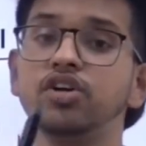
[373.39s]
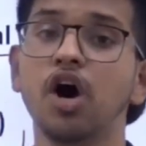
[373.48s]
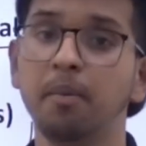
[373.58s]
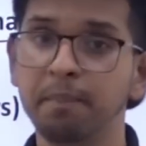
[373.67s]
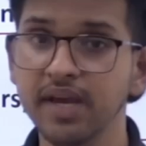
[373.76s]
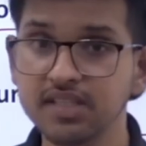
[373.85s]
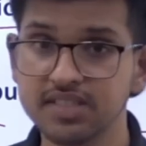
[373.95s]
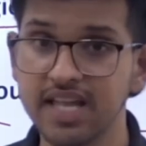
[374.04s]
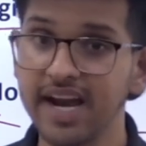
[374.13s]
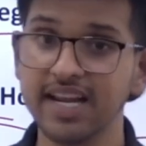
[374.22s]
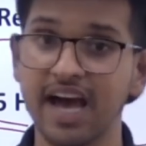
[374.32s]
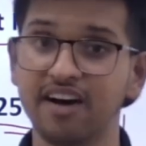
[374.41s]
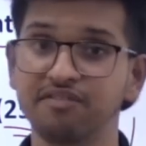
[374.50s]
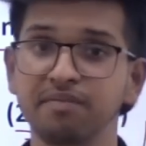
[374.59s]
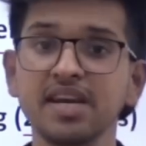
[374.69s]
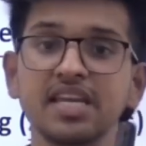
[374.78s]
topics that
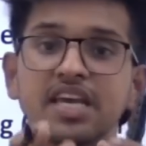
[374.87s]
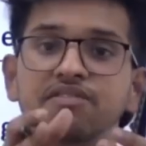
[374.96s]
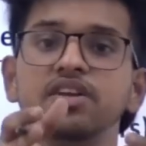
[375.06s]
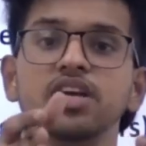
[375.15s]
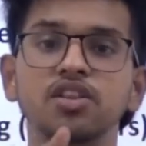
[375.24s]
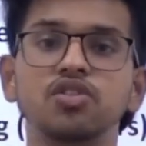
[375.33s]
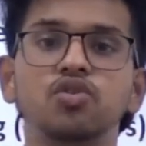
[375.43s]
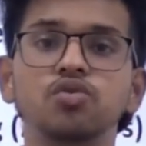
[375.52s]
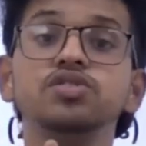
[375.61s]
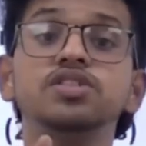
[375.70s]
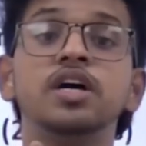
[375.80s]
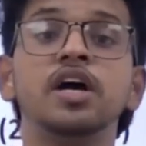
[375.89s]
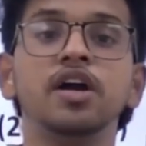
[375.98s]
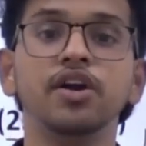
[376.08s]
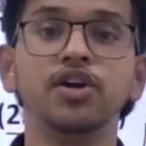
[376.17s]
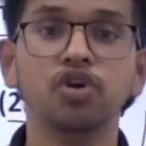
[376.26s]
have been given in those
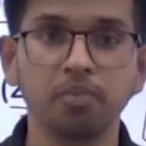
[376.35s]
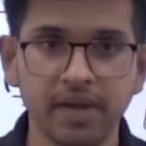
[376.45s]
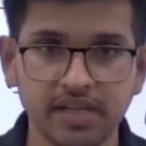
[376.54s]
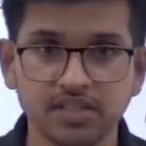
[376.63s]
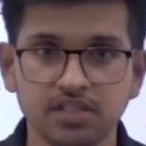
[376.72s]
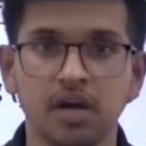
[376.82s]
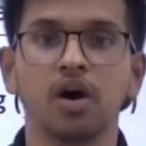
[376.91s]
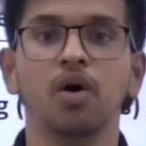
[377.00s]
domains.